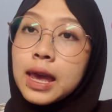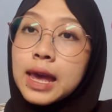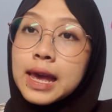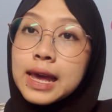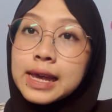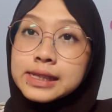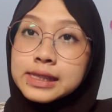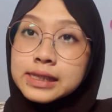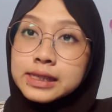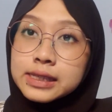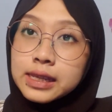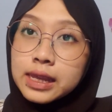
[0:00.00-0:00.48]

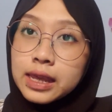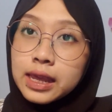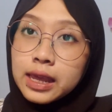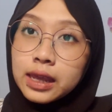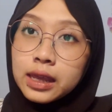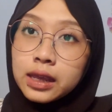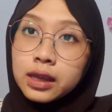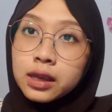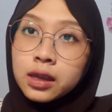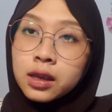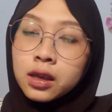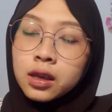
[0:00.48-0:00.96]

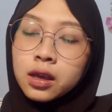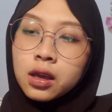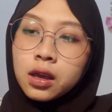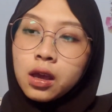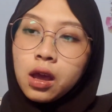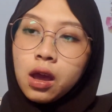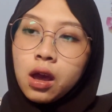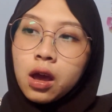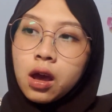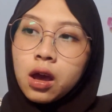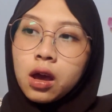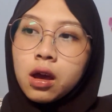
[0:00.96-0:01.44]
essay
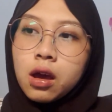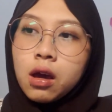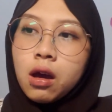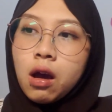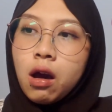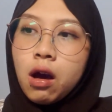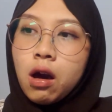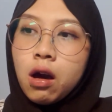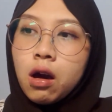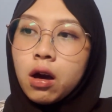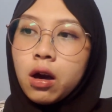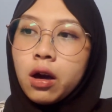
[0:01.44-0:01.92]

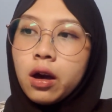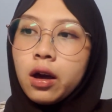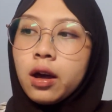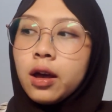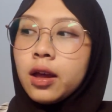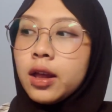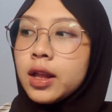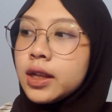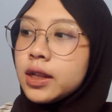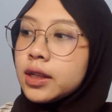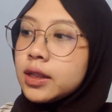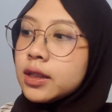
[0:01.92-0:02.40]

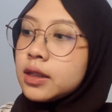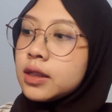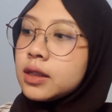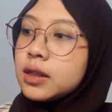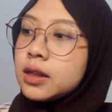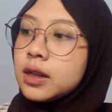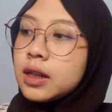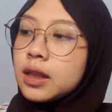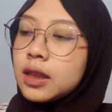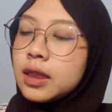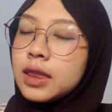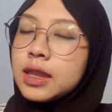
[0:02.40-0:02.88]
on
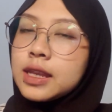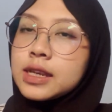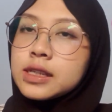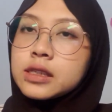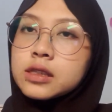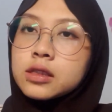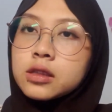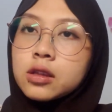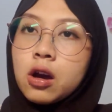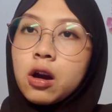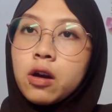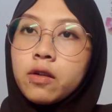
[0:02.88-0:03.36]

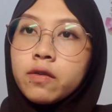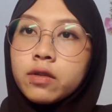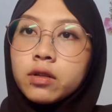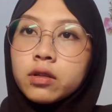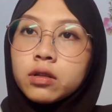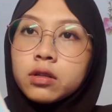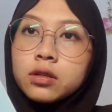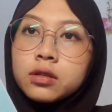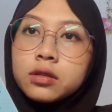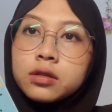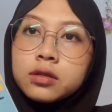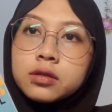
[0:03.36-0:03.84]
this
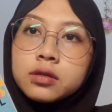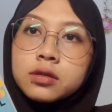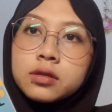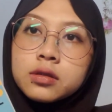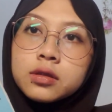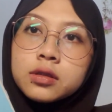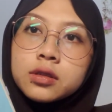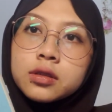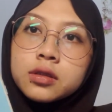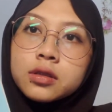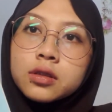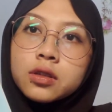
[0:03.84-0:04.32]
novel,
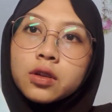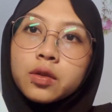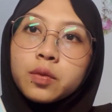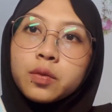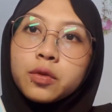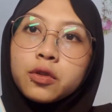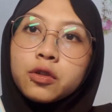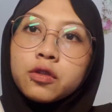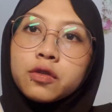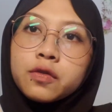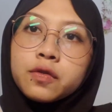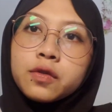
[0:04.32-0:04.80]
So
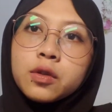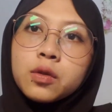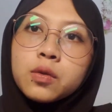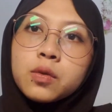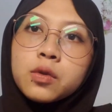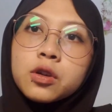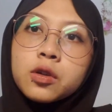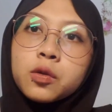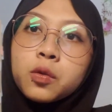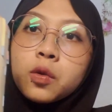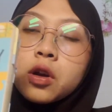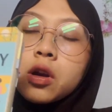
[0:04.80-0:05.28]
Beautiful
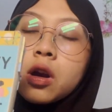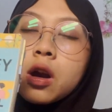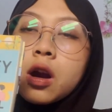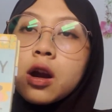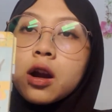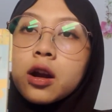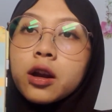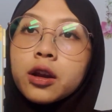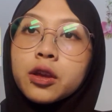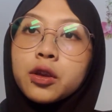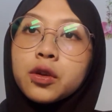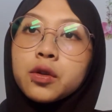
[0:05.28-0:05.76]
World Where
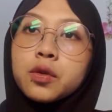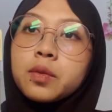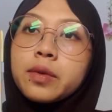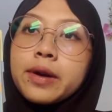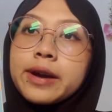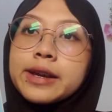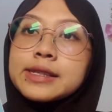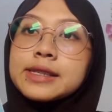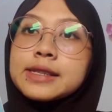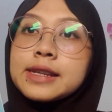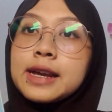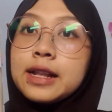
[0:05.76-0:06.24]
Are You
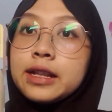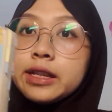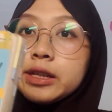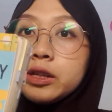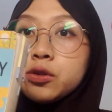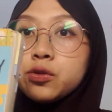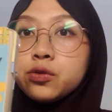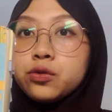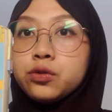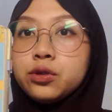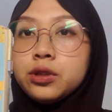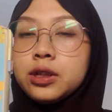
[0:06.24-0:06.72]
by
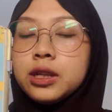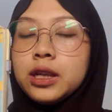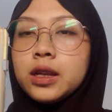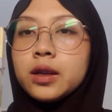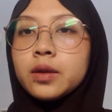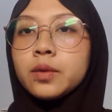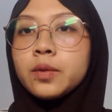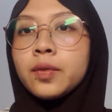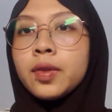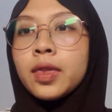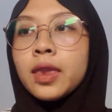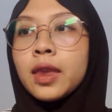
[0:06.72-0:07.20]
Sally Rooney.
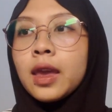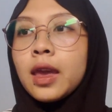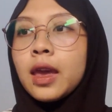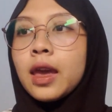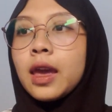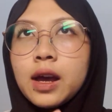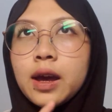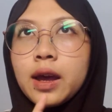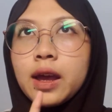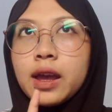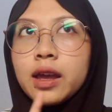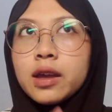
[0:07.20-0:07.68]

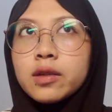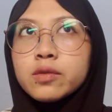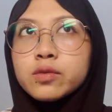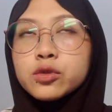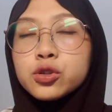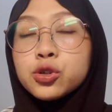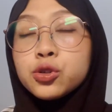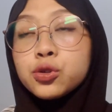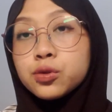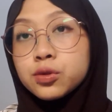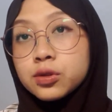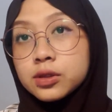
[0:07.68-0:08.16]
I am
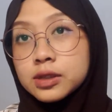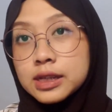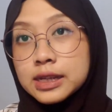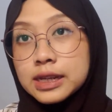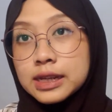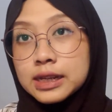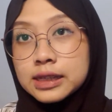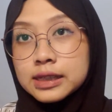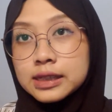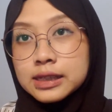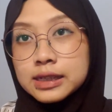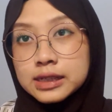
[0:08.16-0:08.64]

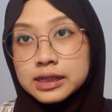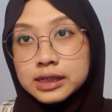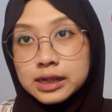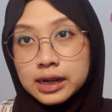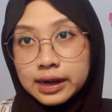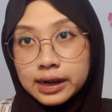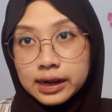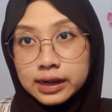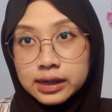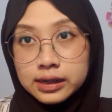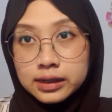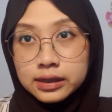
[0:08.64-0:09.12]
choosing the
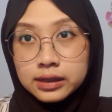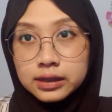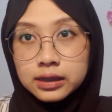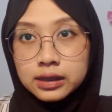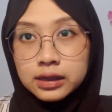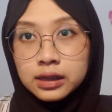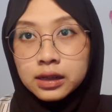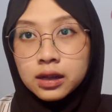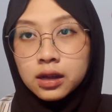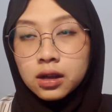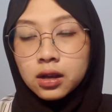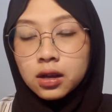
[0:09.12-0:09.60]
title
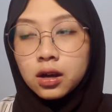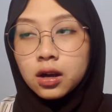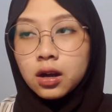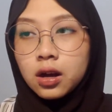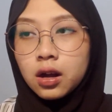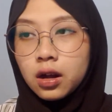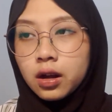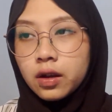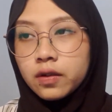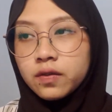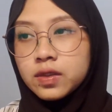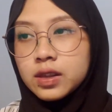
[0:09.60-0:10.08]

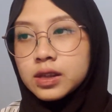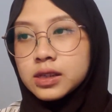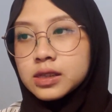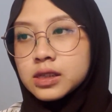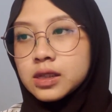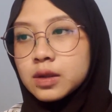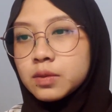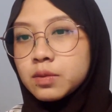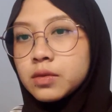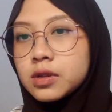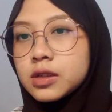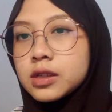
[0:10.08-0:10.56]
of The
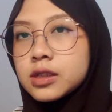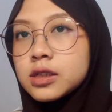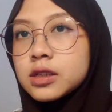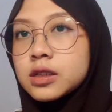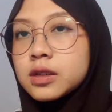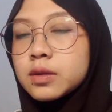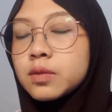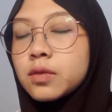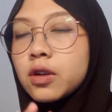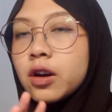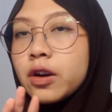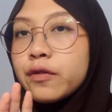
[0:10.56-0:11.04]

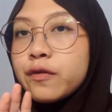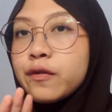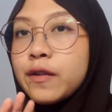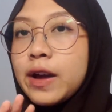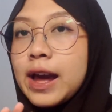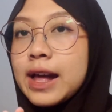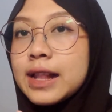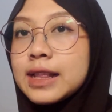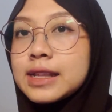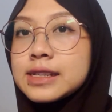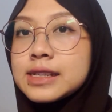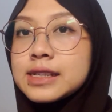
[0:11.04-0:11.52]
Symbolism of
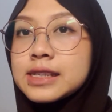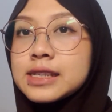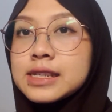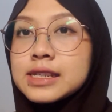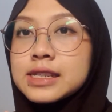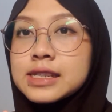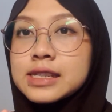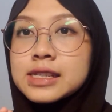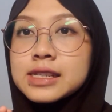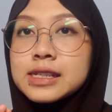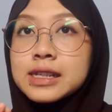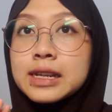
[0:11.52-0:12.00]

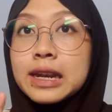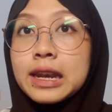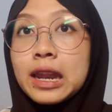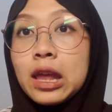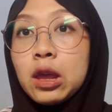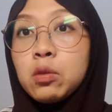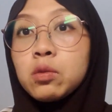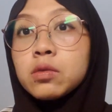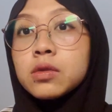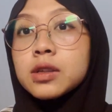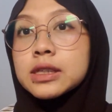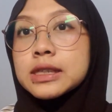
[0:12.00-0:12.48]
Alice's
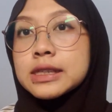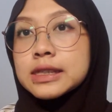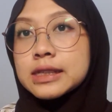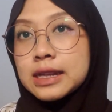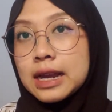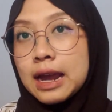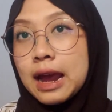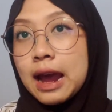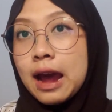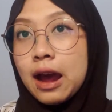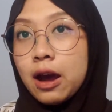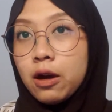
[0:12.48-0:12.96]
Nameless
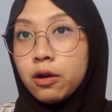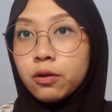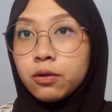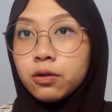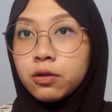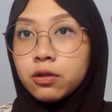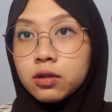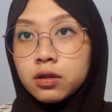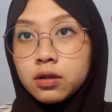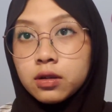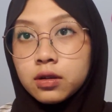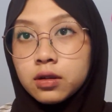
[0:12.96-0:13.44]
Town.